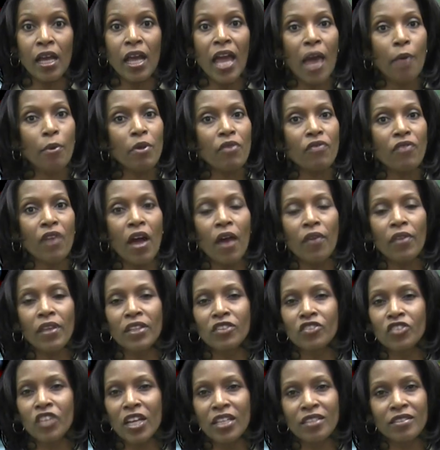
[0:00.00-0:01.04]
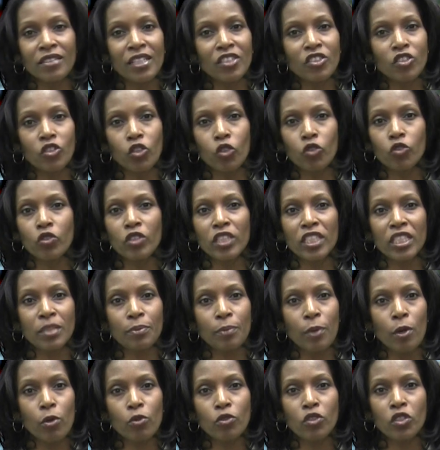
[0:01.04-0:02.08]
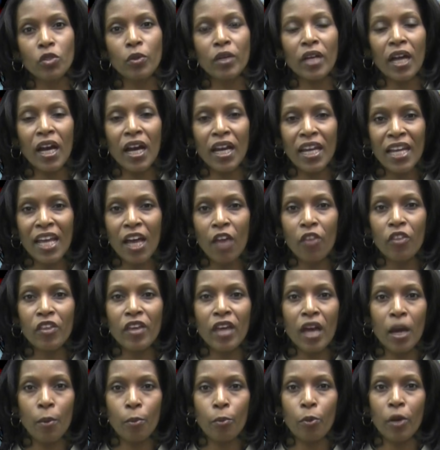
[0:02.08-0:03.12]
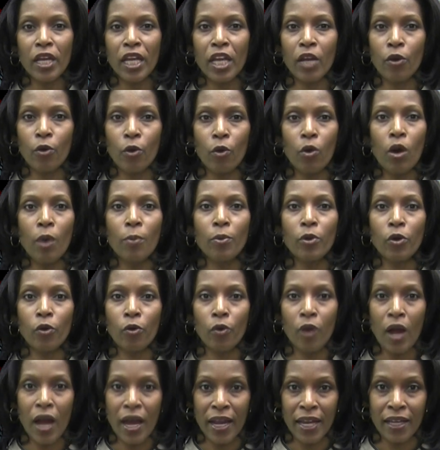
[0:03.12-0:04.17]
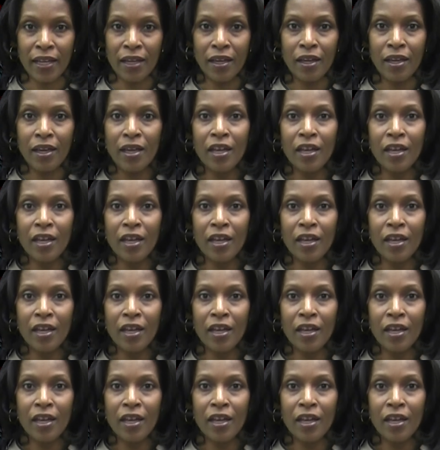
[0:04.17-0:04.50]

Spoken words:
and we found that just as children exposed to an unhealthy upbringing grow up neurotic,